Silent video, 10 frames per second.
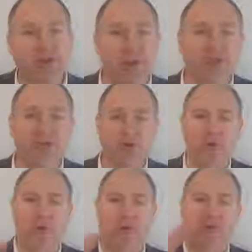things are good,
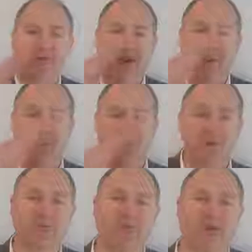we're on this
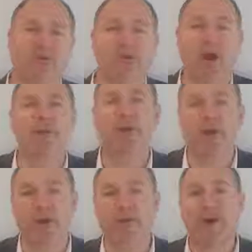upward sort of growth
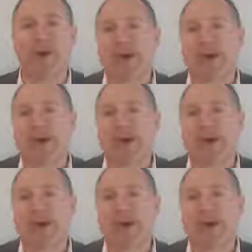curve.